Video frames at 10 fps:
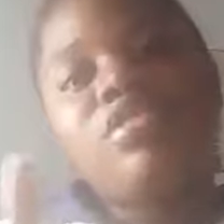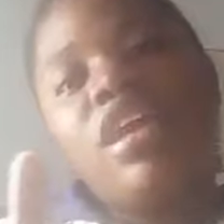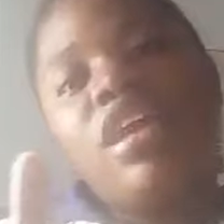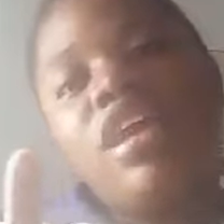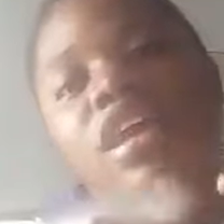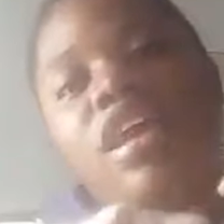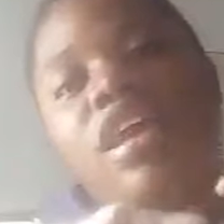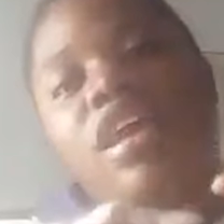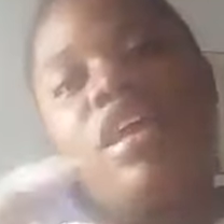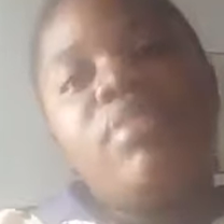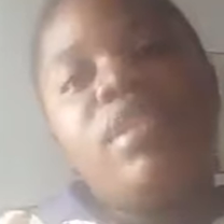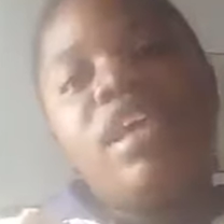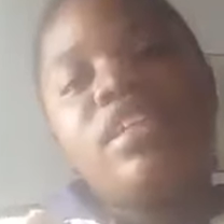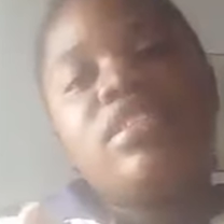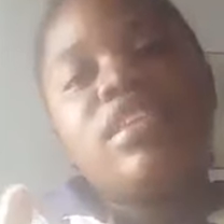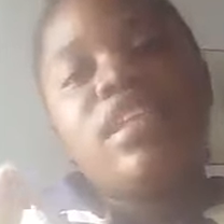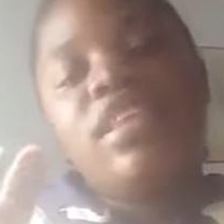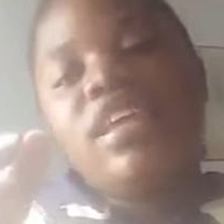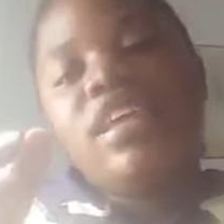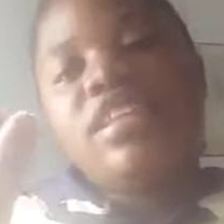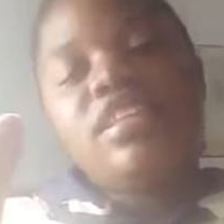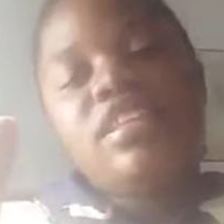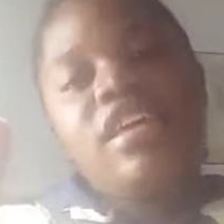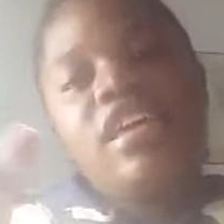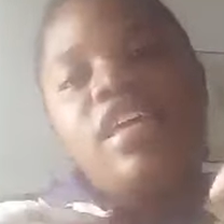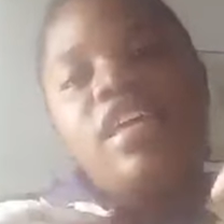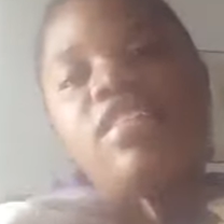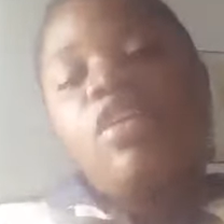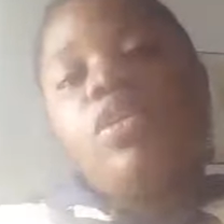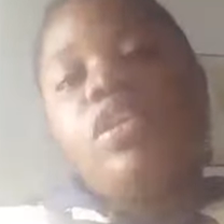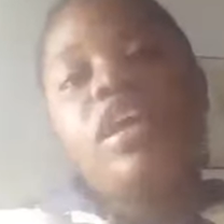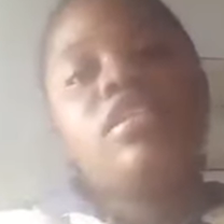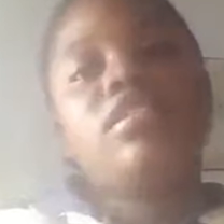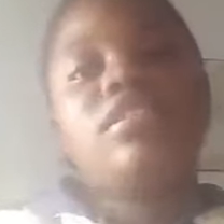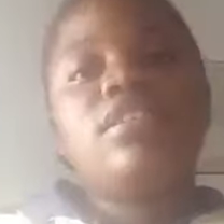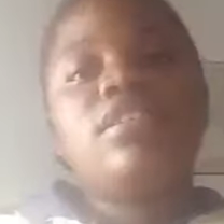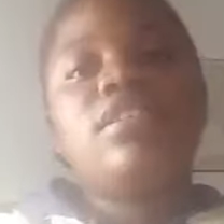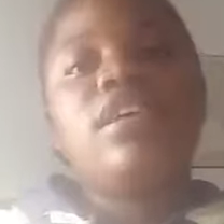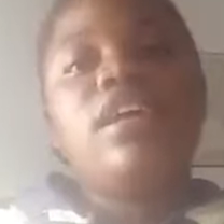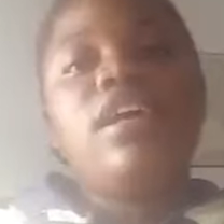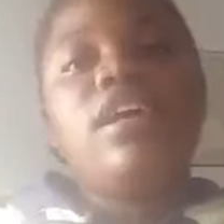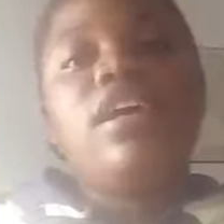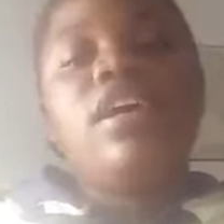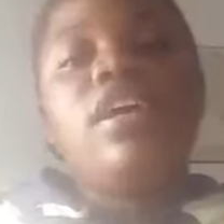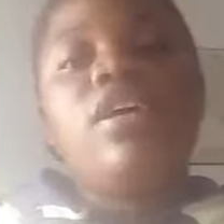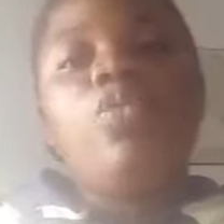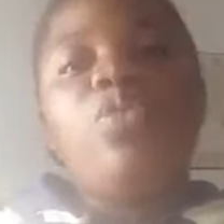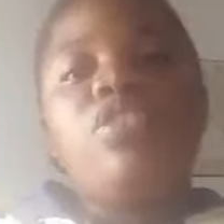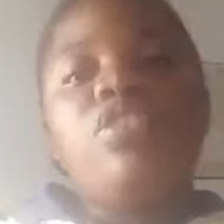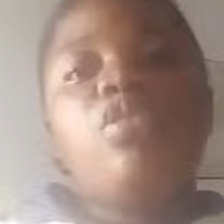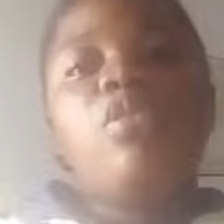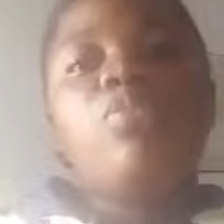properly connected. We see these mostly in colleges where students just